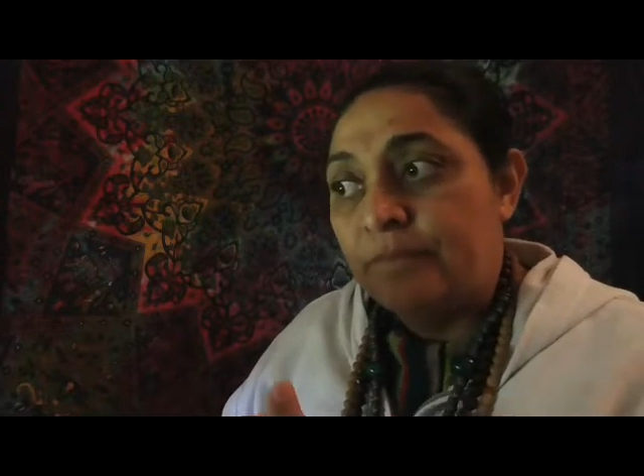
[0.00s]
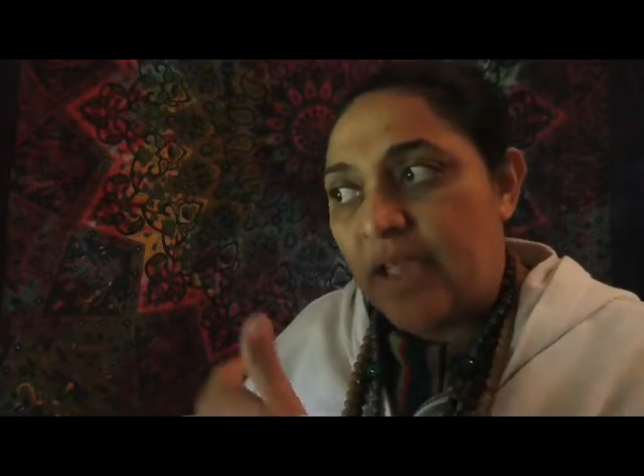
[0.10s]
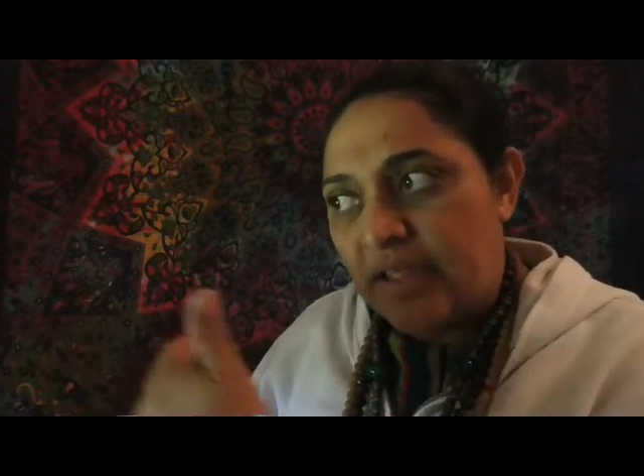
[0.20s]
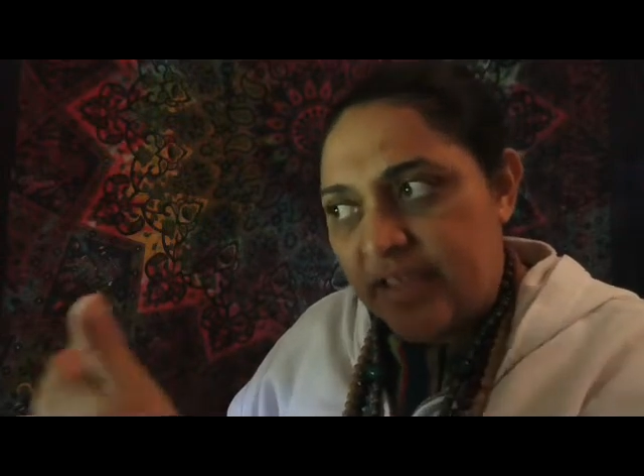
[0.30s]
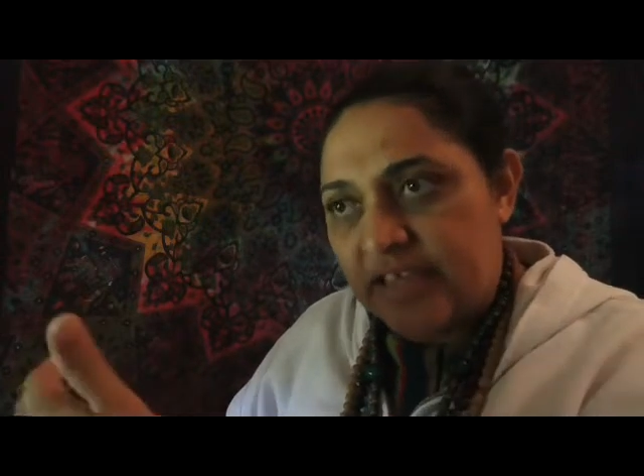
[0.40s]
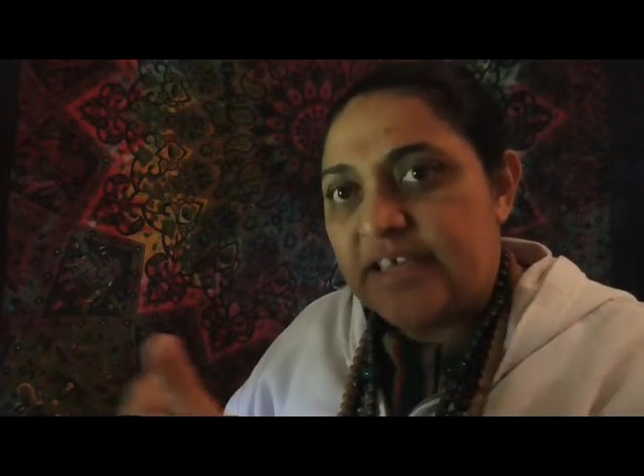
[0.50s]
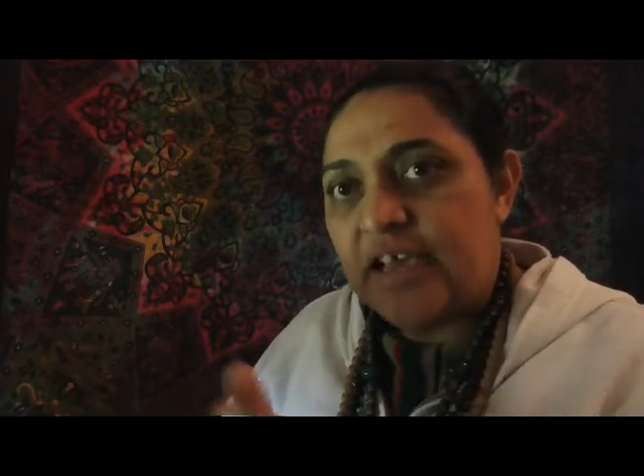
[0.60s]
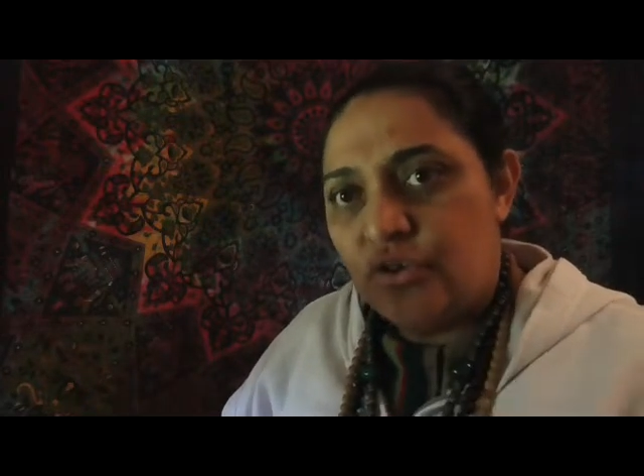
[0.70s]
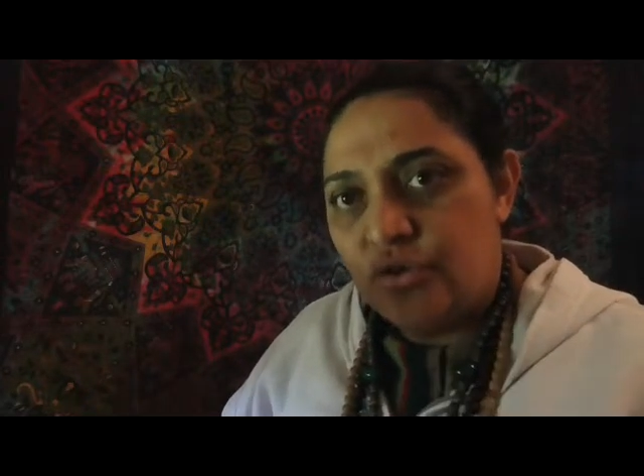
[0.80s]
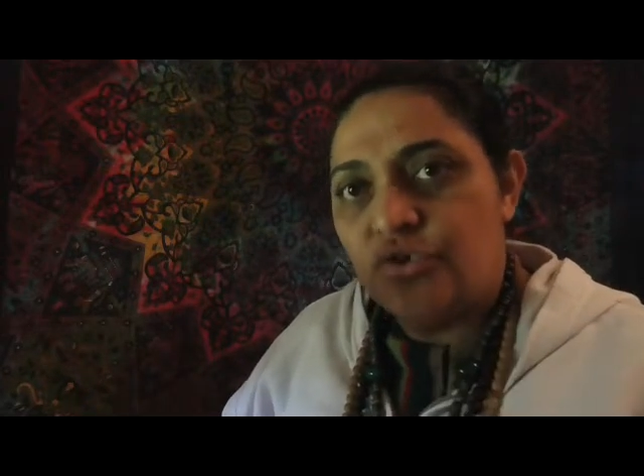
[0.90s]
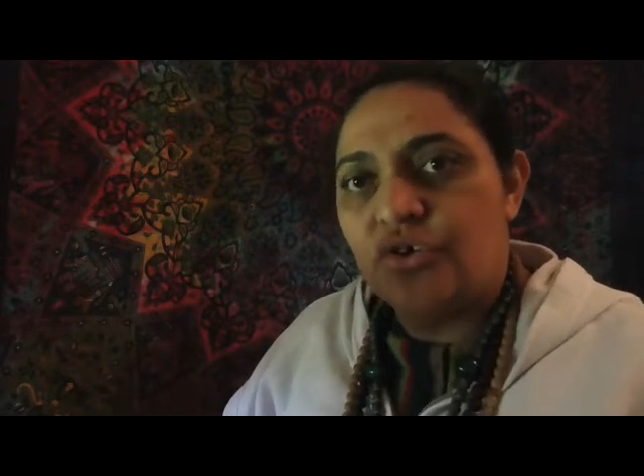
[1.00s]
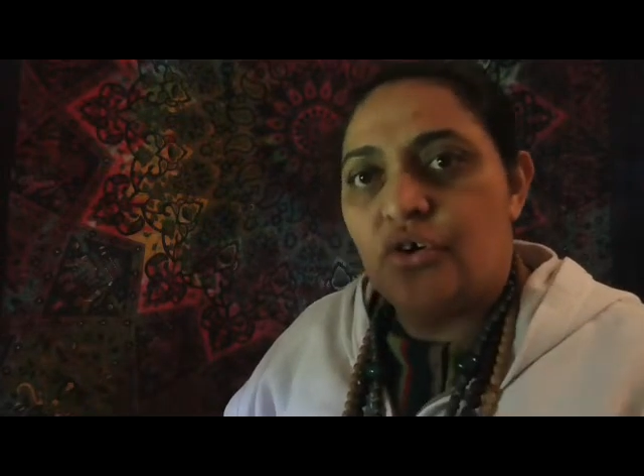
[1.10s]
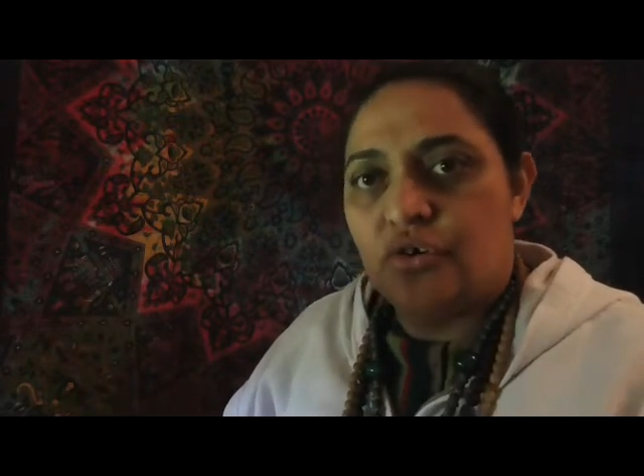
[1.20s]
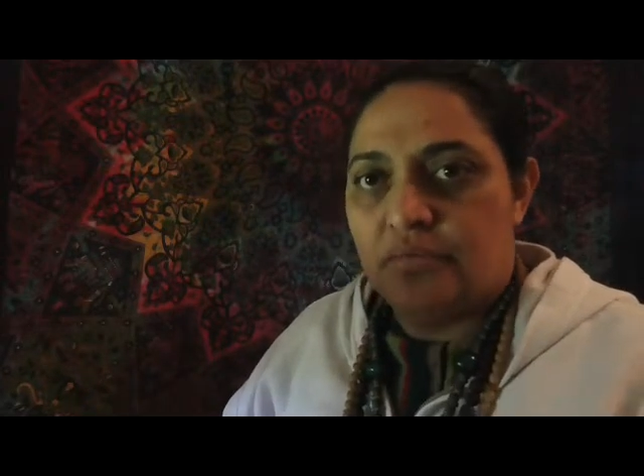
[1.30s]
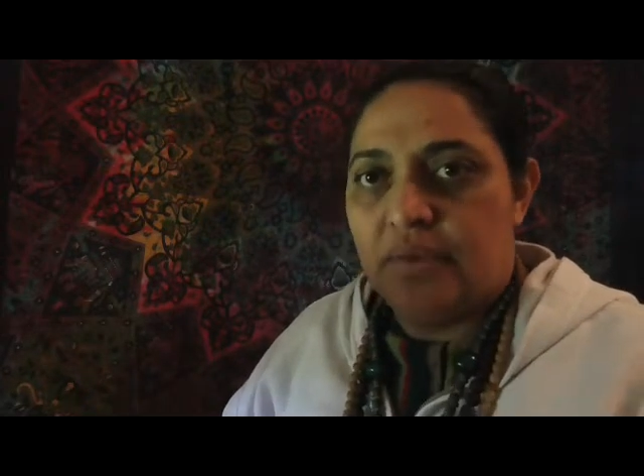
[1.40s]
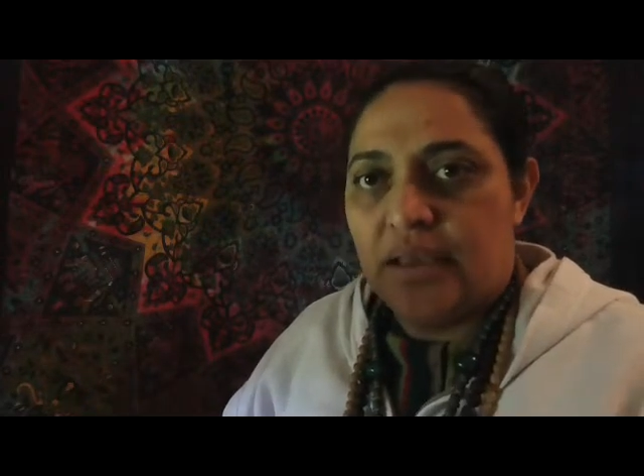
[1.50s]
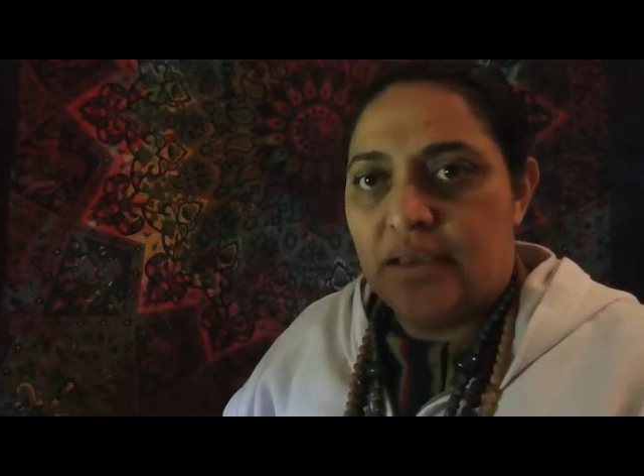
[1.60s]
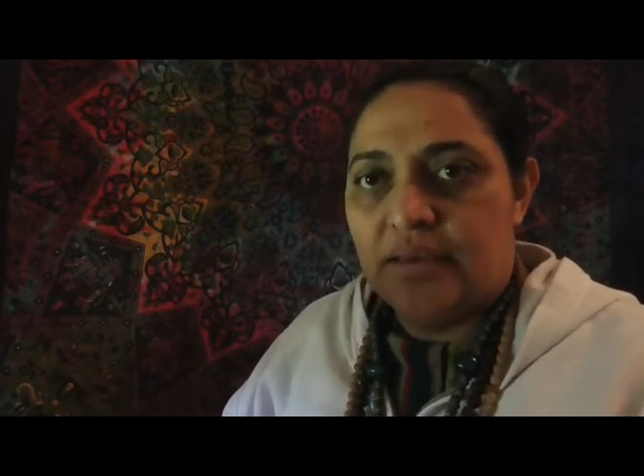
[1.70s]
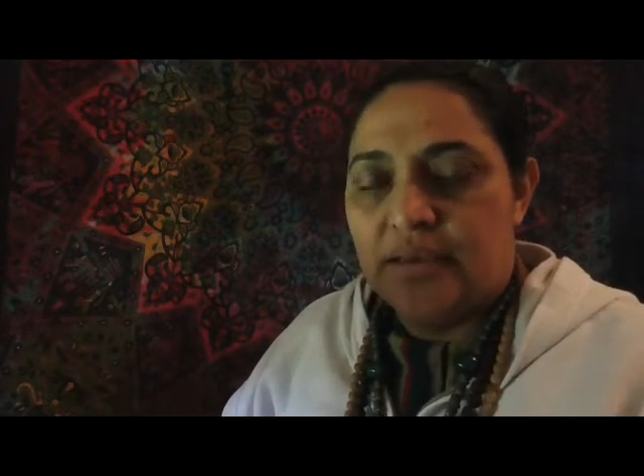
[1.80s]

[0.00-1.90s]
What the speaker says: And that's how you should honour me.